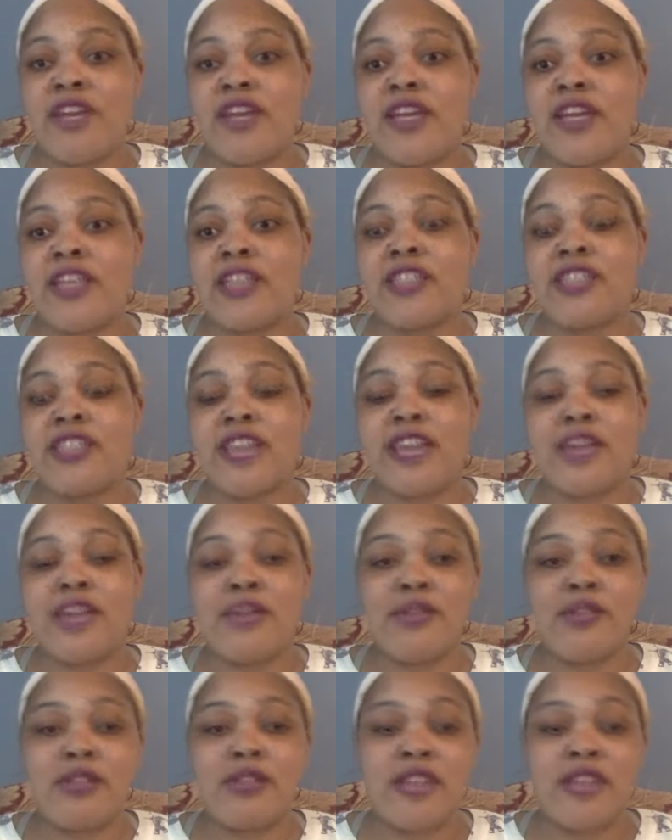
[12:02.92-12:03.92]
FedEx,
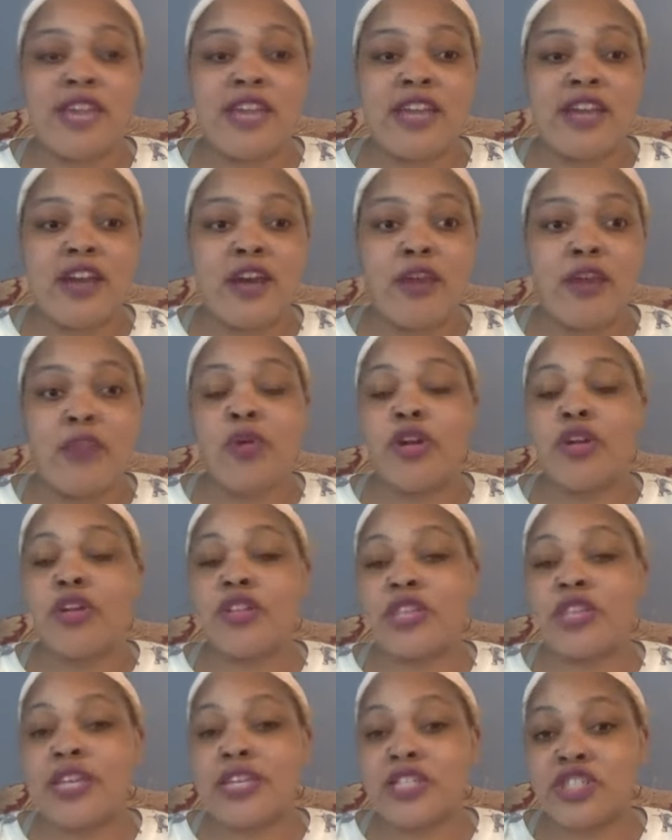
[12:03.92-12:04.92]
that hub
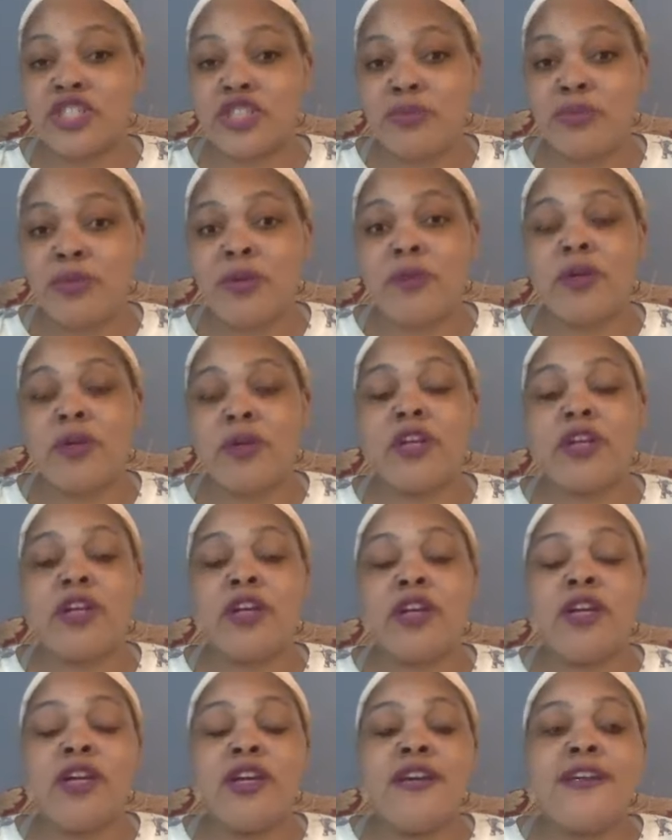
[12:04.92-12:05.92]
work, that shipping work.
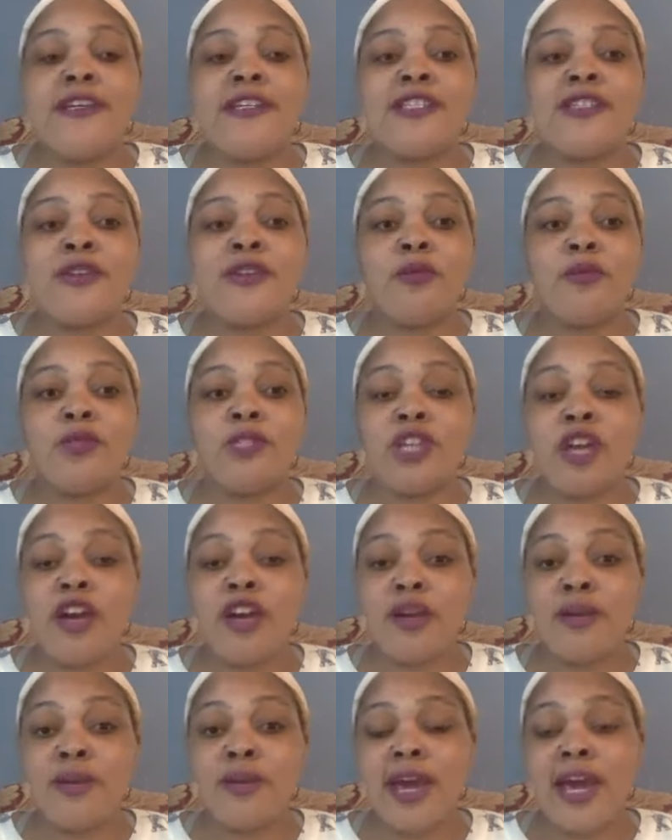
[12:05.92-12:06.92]
So when we
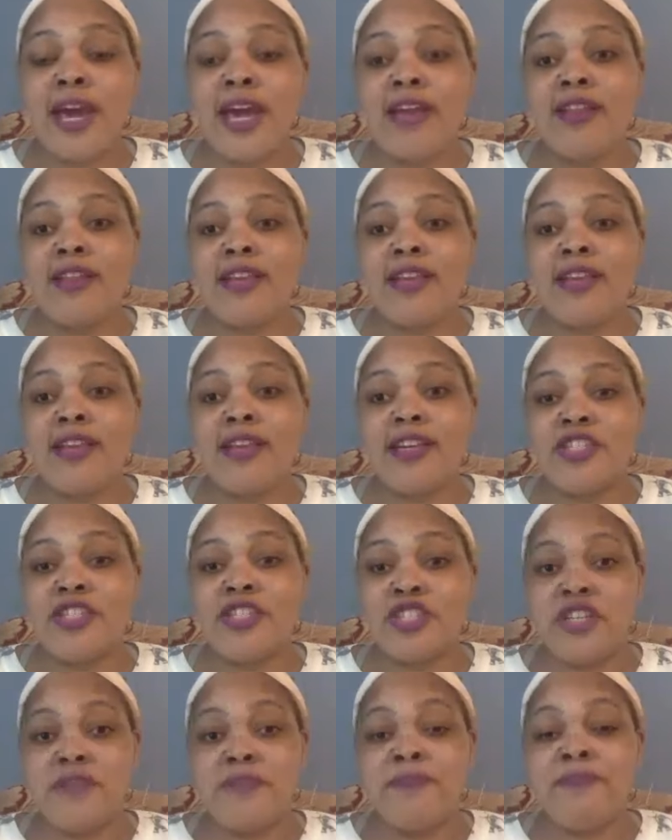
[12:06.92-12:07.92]
talk about
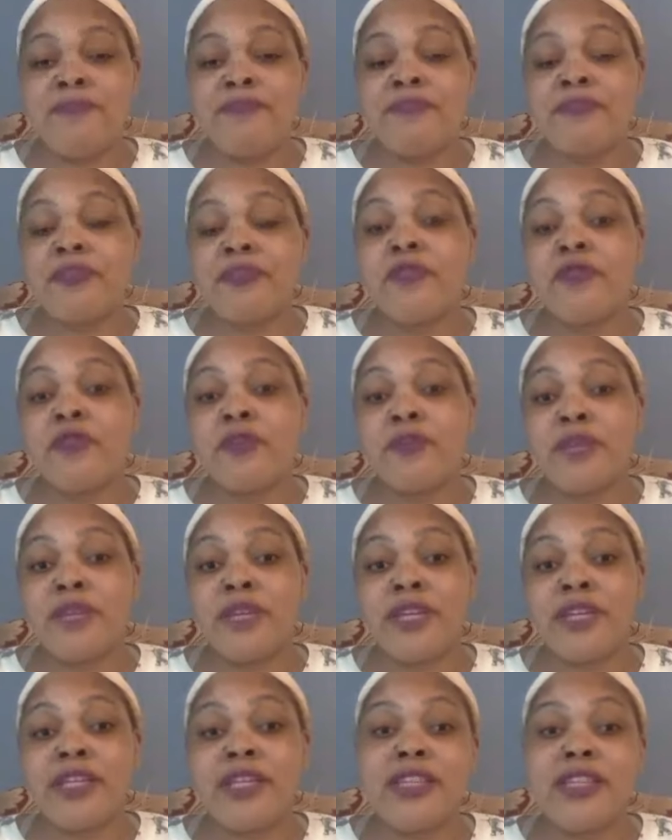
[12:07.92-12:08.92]
allyship, for
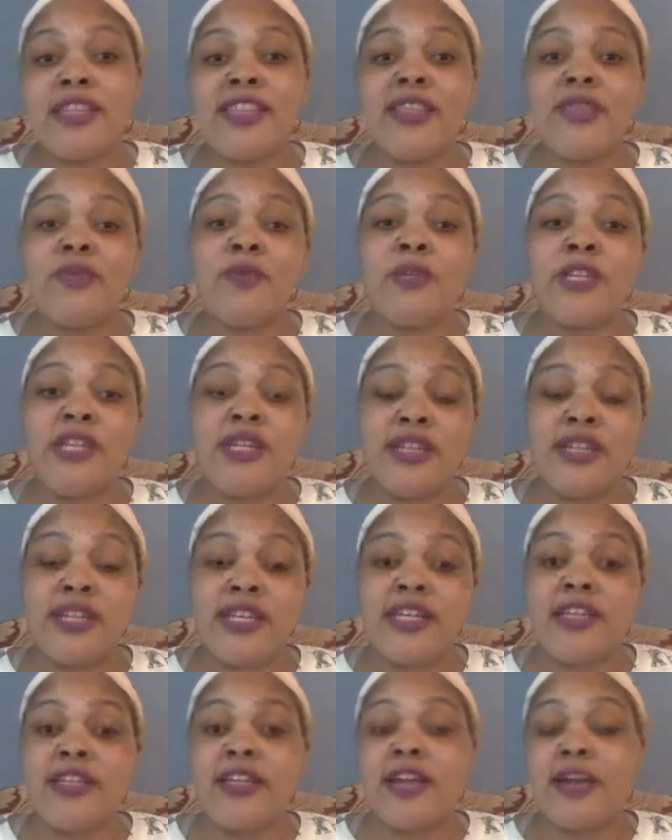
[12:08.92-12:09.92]
me, we need
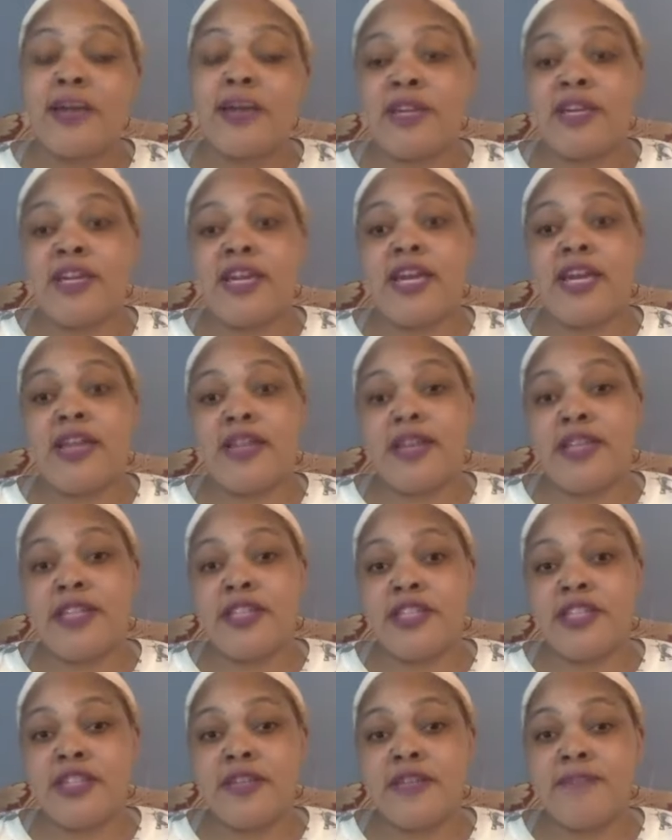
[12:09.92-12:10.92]
economic
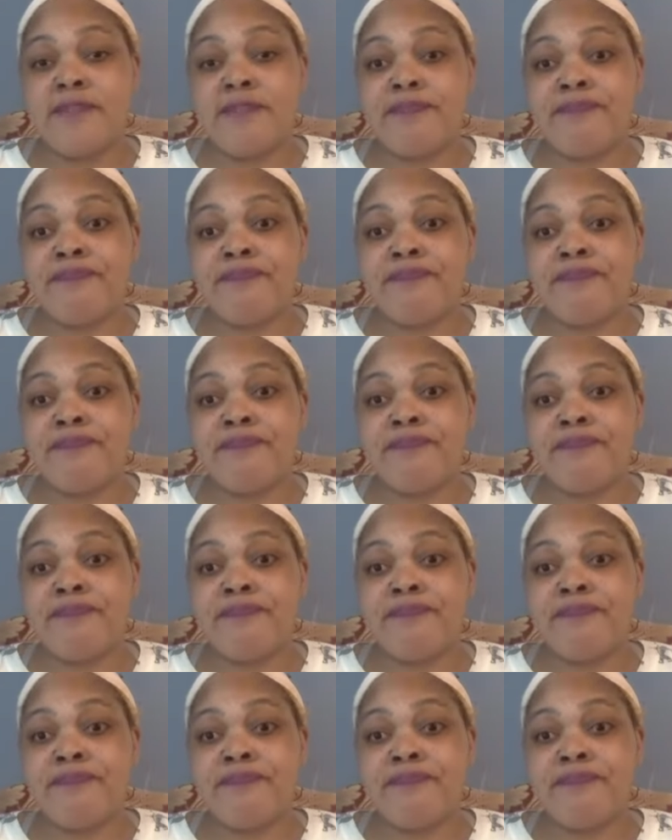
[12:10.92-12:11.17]
allyship.